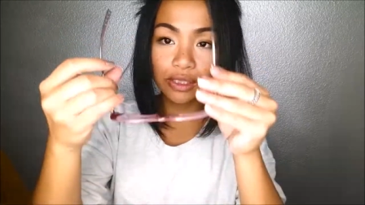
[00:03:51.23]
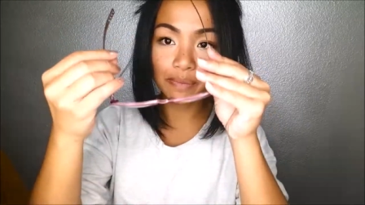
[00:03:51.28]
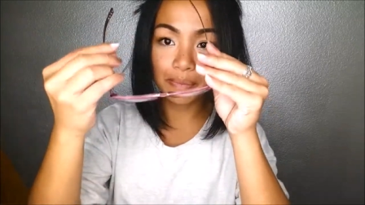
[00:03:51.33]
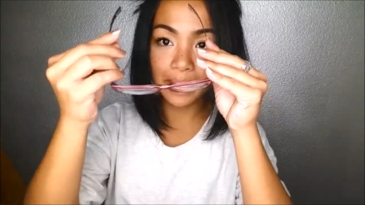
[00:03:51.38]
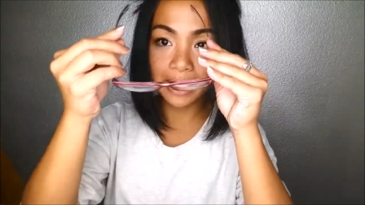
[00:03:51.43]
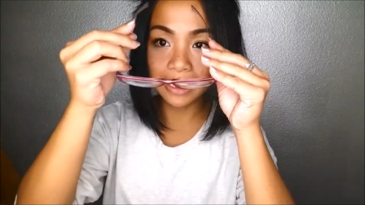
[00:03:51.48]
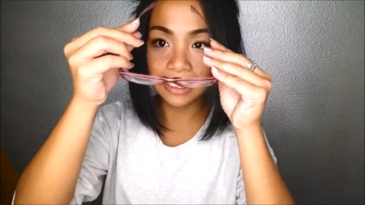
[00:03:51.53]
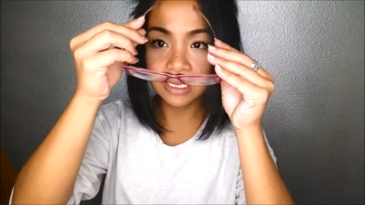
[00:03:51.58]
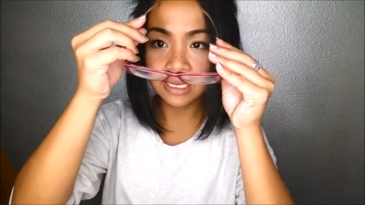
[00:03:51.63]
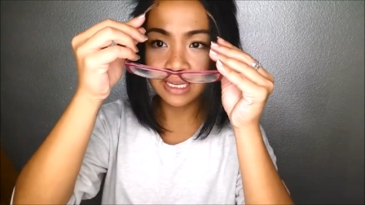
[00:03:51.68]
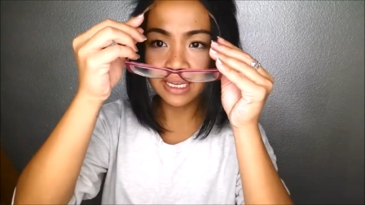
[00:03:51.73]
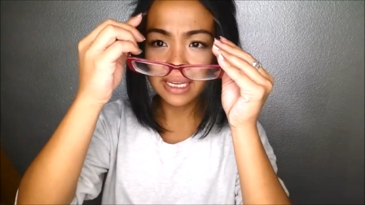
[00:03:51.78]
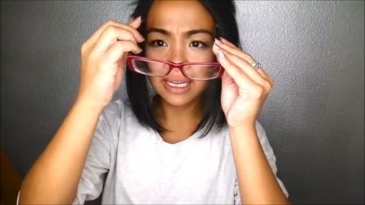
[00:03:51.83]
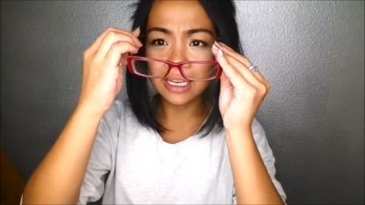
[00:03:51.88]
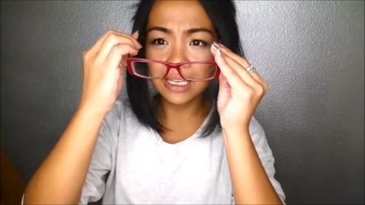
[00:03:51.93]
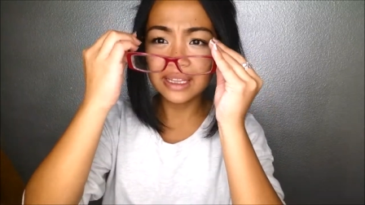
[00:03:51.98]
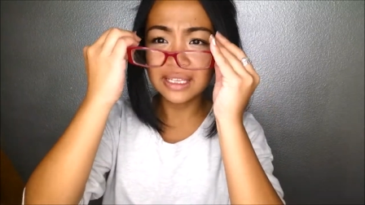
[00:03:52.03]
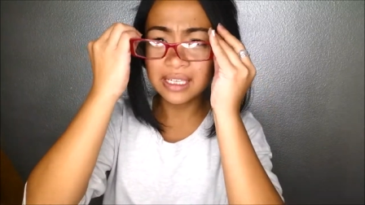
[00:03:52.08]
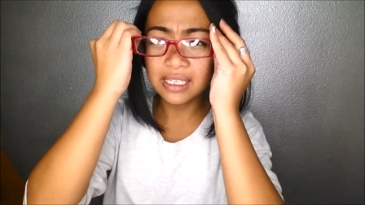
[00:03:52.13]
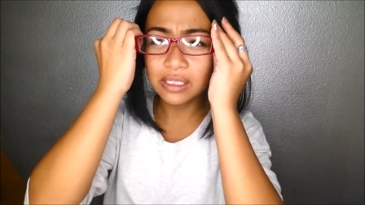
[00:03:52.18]
But
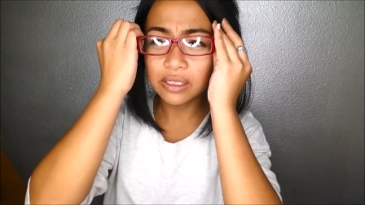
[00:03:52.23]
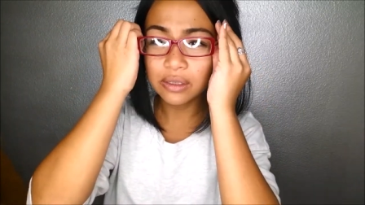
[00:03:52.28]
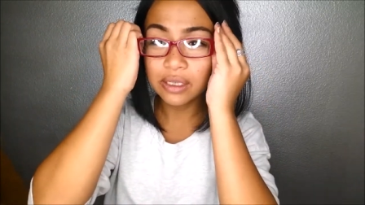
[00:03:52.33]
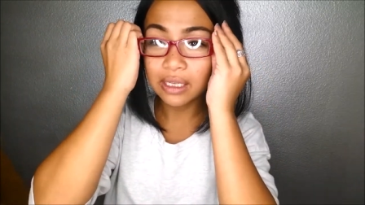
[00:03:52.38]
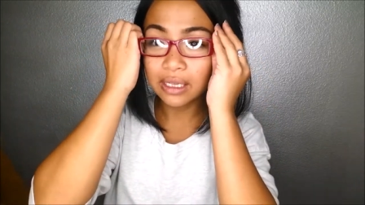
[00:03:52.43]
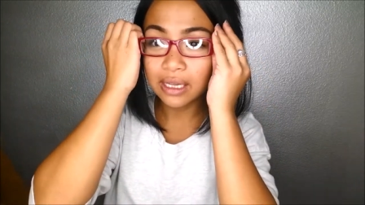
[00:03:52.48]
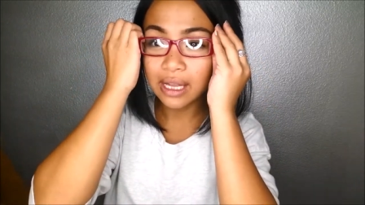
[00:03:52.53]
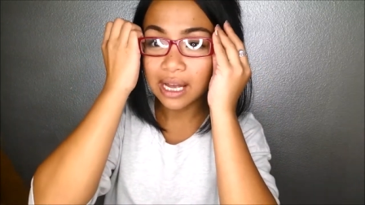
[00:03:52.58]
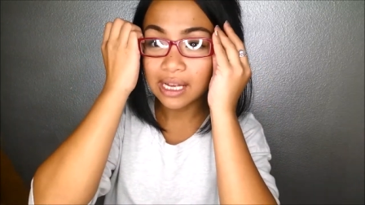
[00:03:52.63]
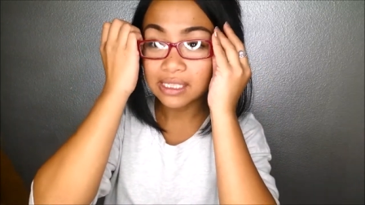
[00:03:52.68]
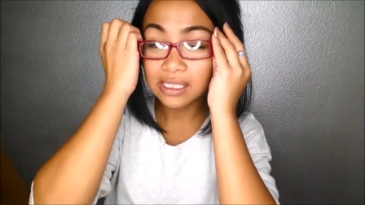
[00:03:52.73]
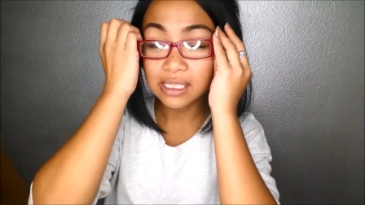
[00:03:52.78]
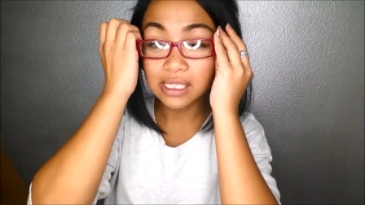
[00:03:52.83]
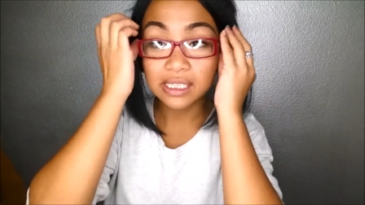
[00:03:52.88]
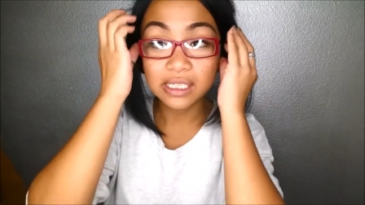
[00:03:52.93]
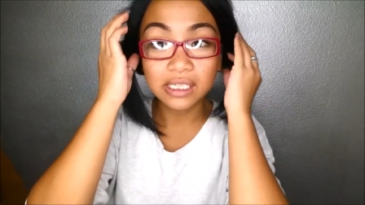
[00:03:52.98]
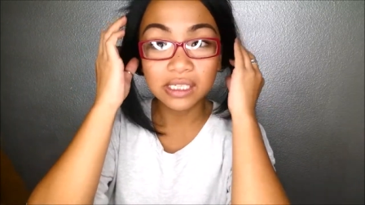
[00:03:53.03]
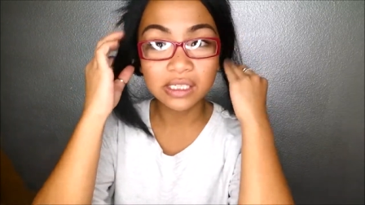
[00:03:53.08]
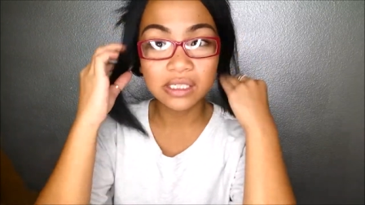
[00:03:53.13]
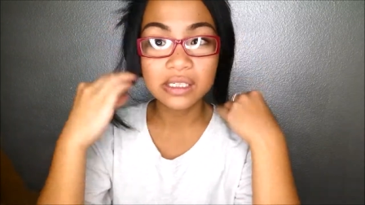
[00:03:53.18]
these are the
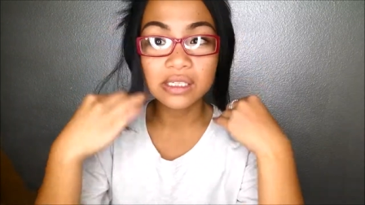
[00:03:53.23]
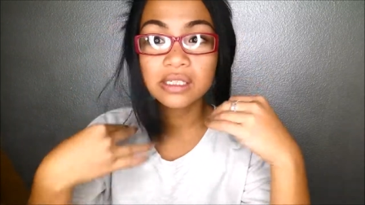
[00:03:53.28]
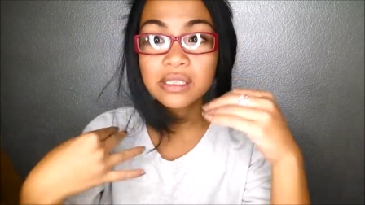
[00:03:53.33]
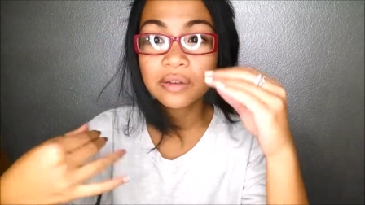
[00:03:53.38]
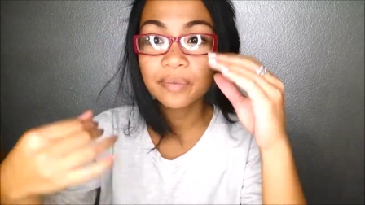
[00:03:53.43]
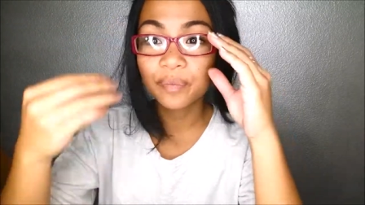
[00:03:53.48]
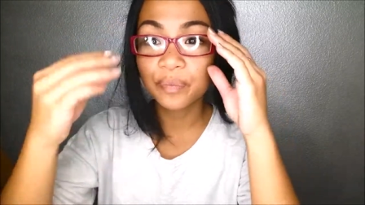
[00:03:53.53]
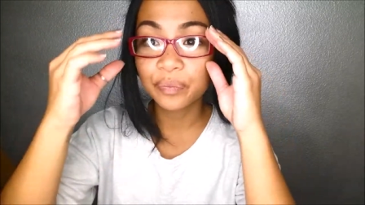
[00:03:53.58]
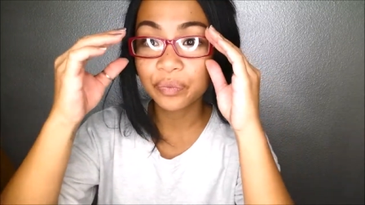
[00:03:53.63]
glasses.